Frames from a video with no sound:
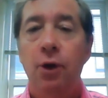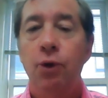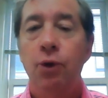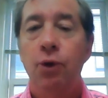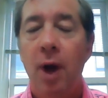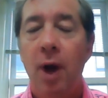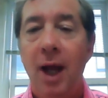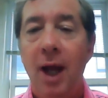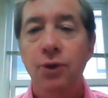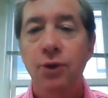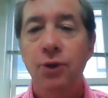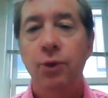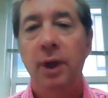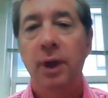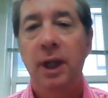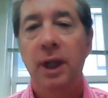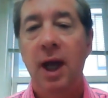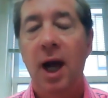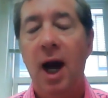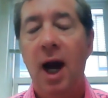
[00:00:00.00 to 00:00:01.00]

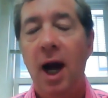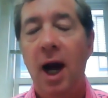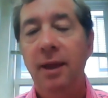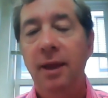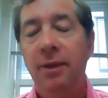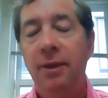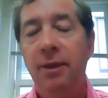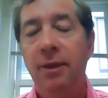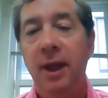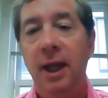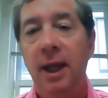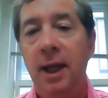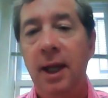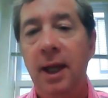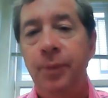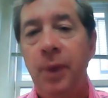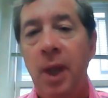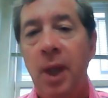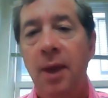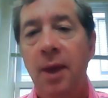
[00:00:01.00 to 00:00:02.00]
gradually, I think
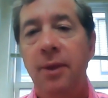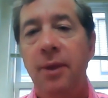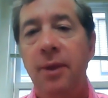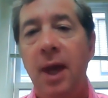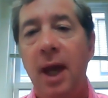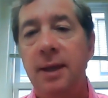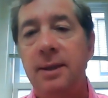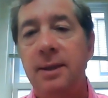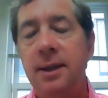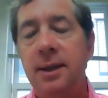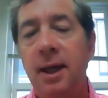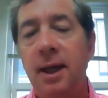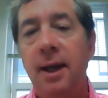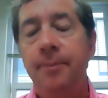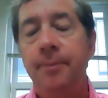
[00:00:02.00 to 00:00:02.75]
that